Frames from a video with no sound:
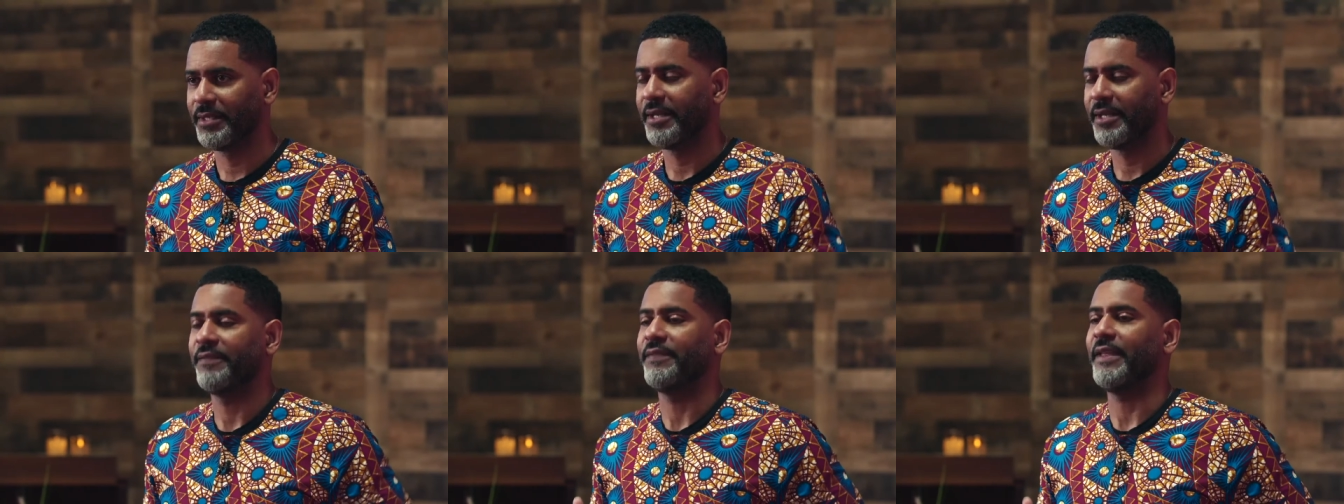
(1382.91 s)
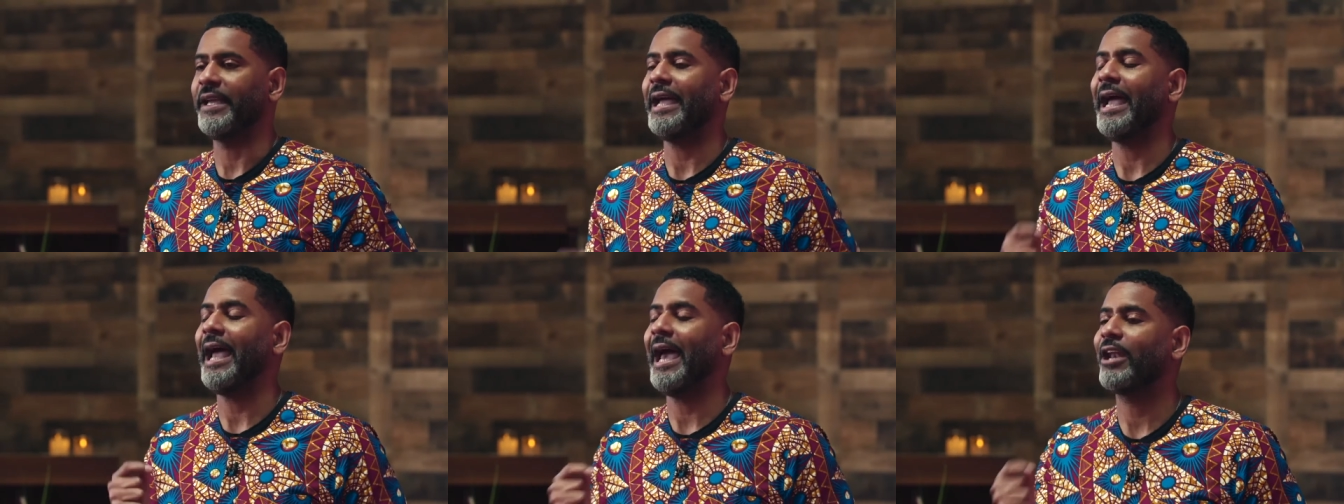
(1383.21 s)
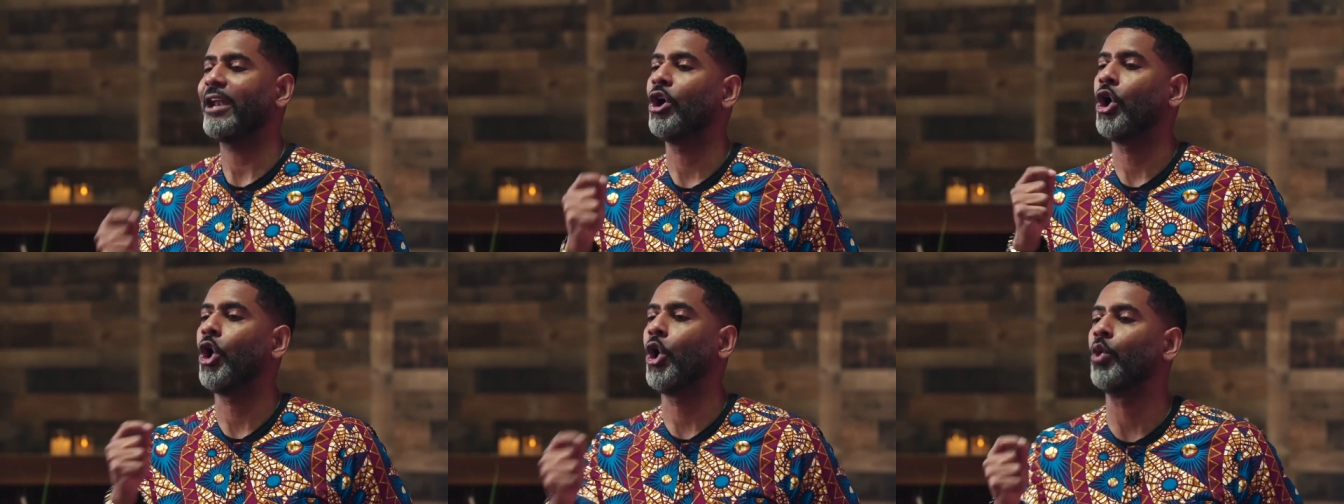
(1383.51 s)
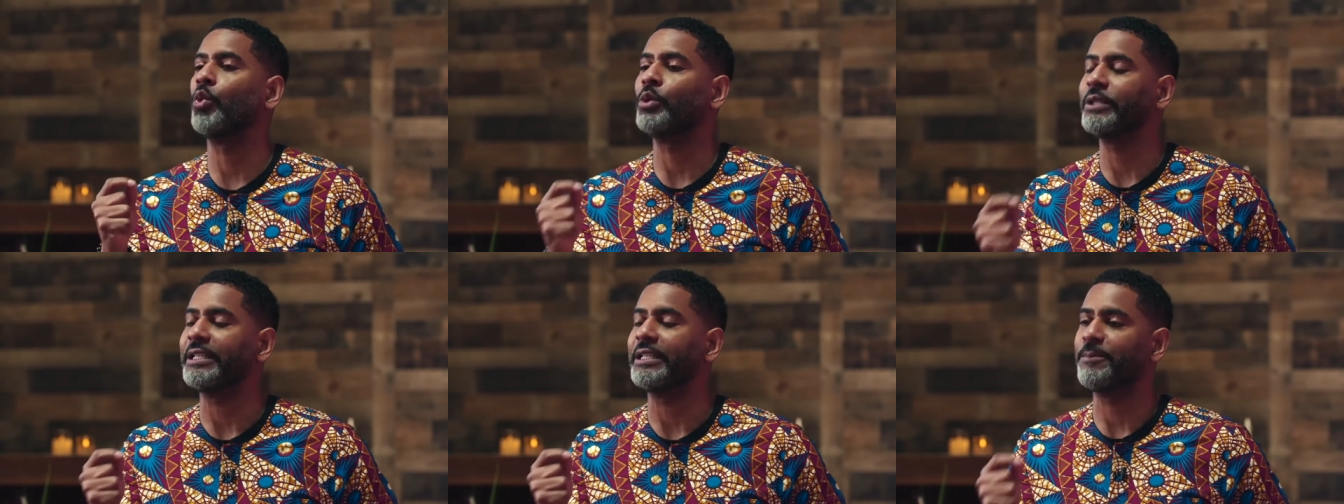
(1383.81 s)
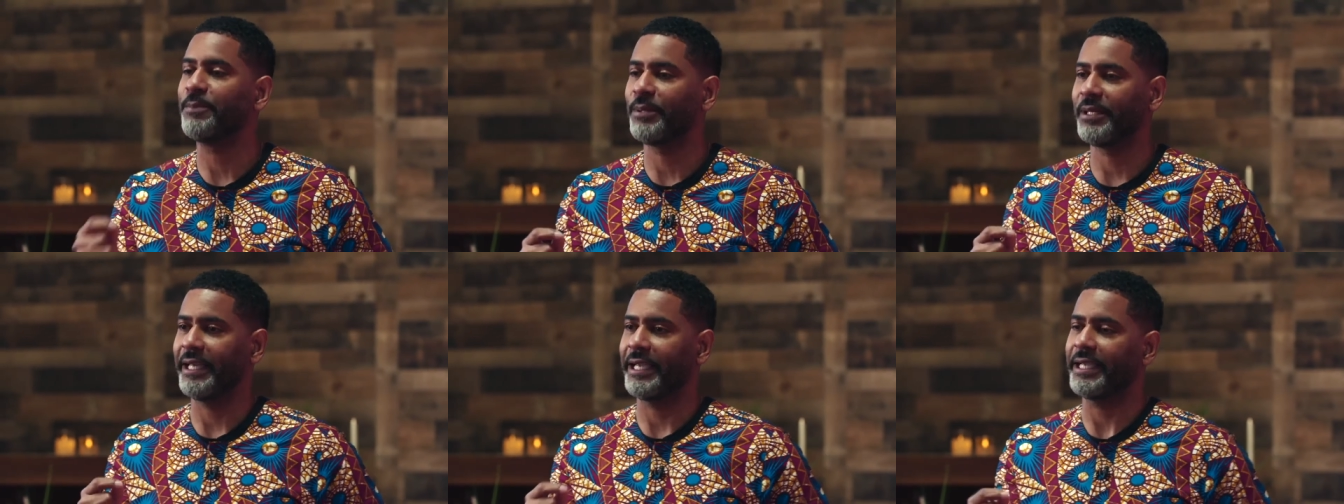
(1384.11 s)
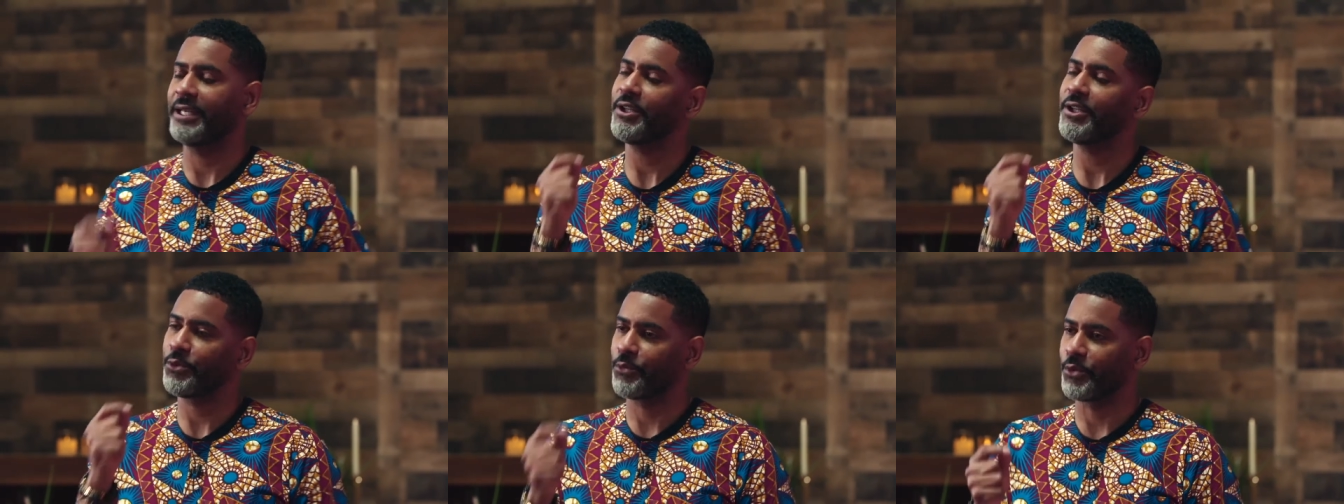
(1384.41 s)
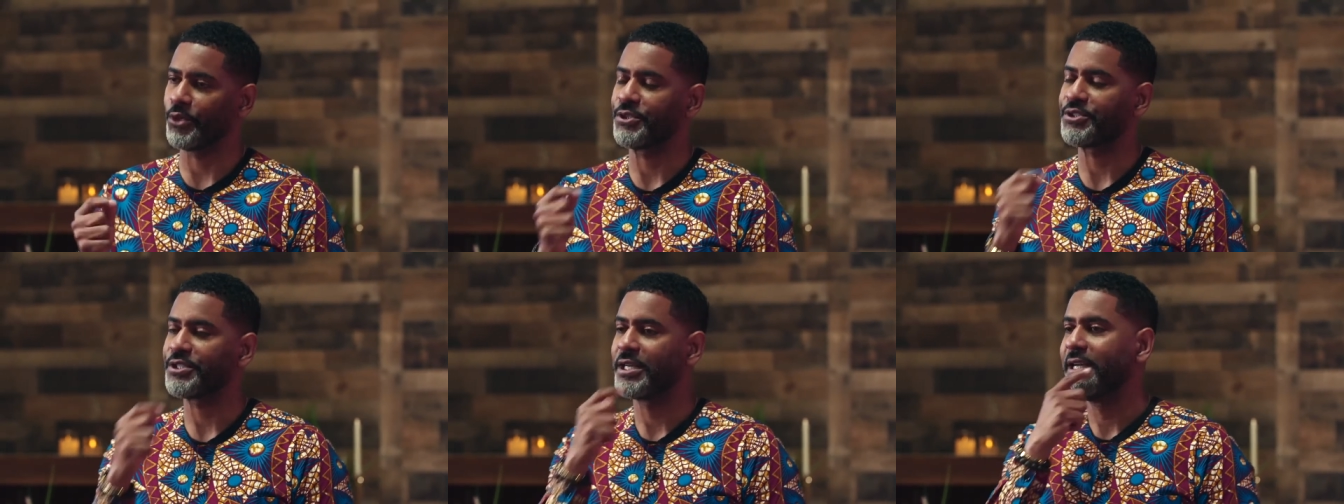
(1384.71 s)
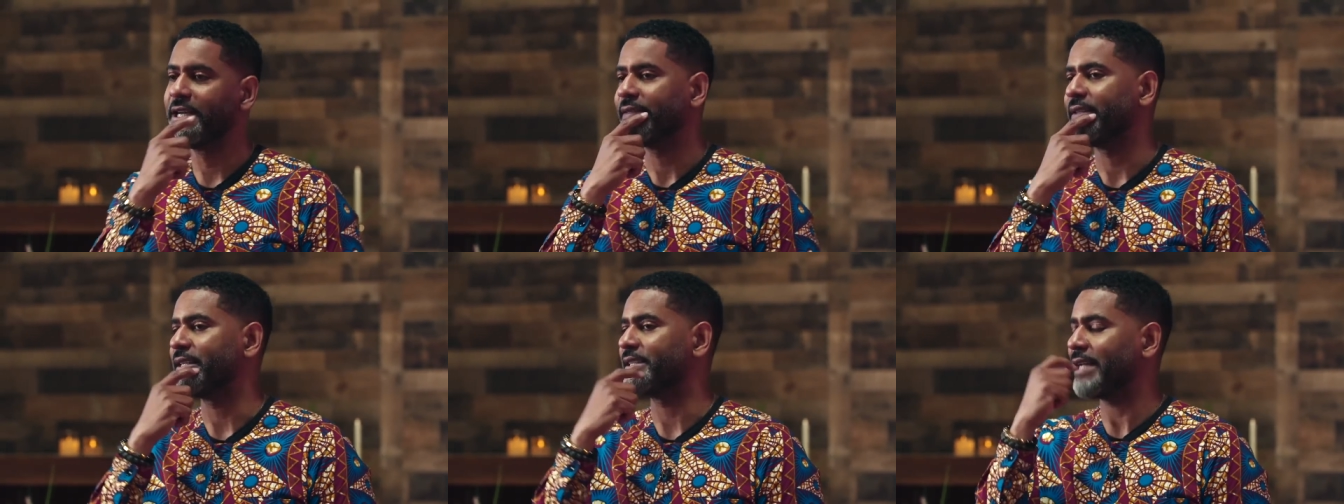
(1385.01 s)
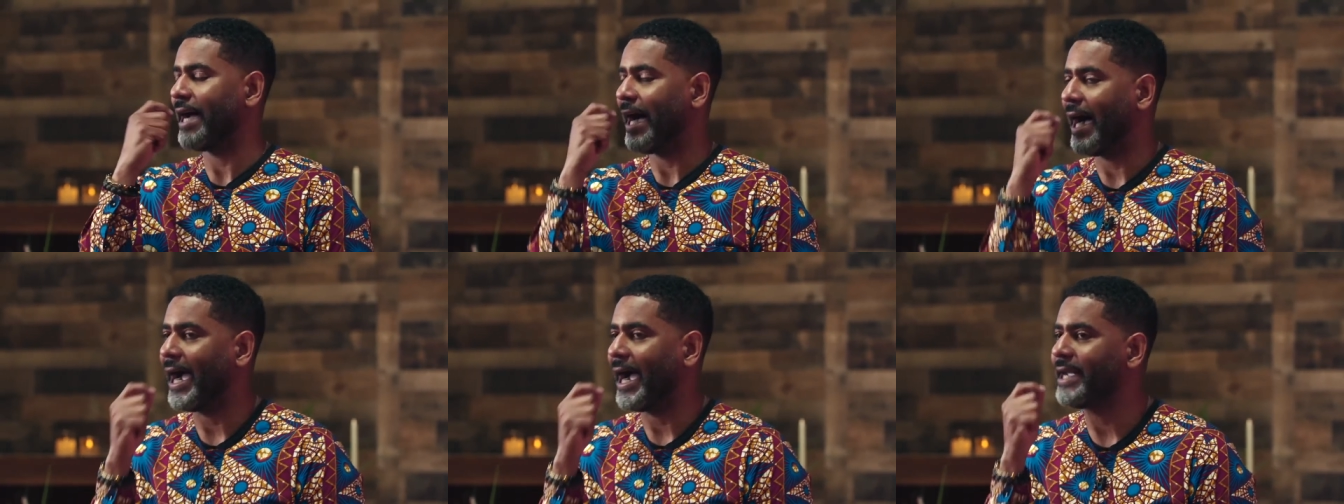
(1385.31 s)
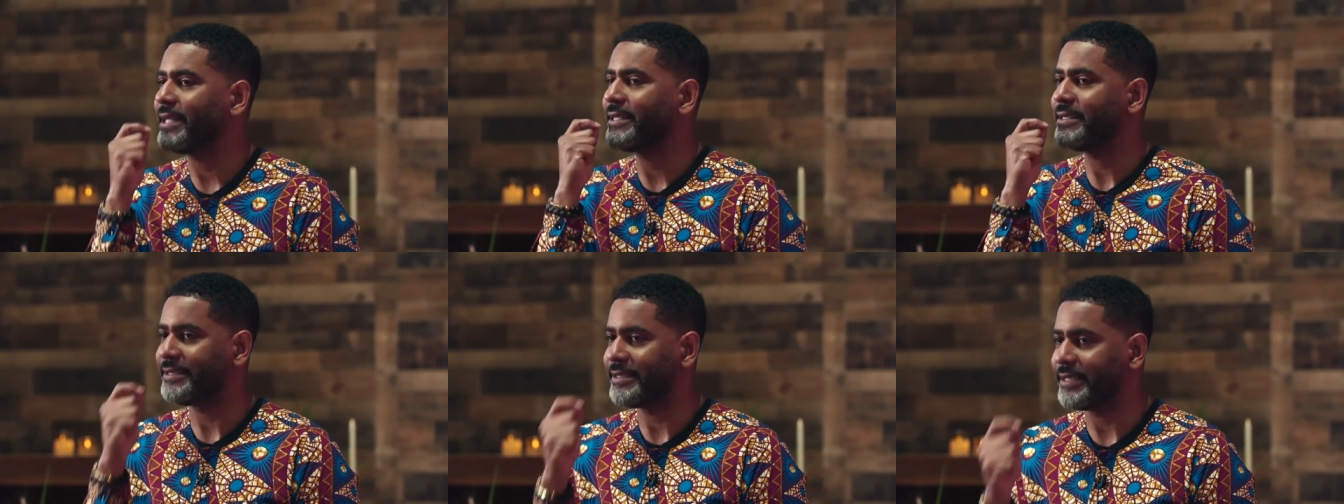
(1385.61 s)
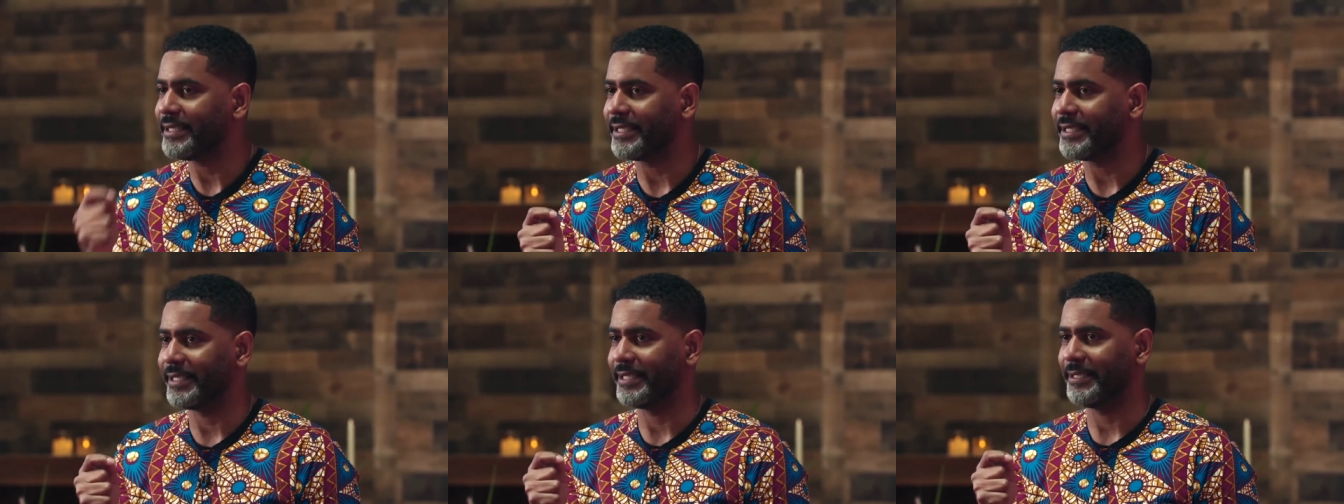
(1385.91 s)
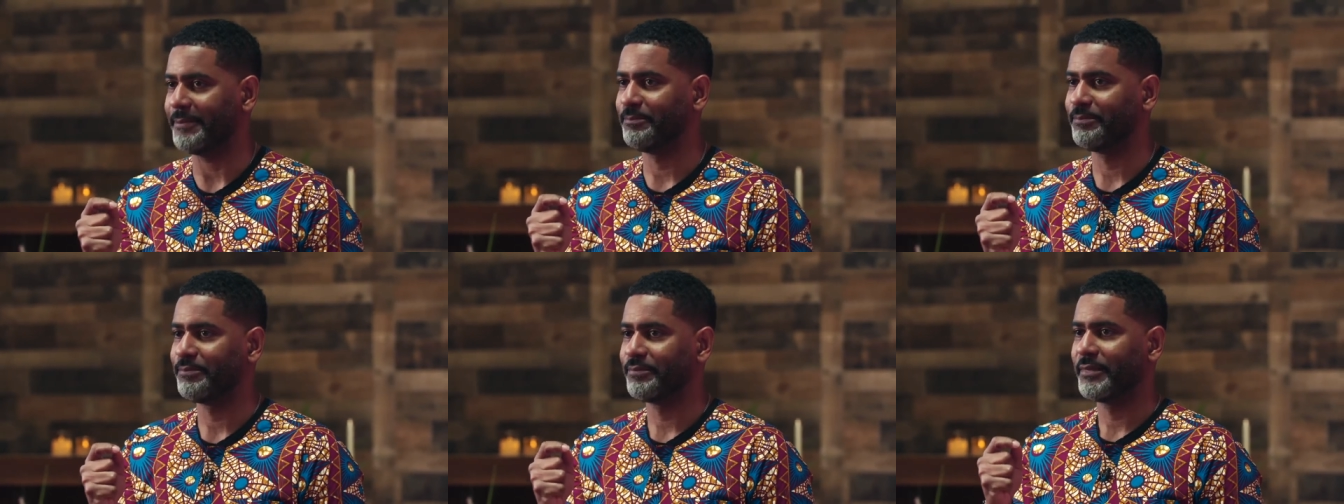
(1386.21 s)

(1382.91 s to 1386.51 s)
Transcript: They had holy play. In other words, this idea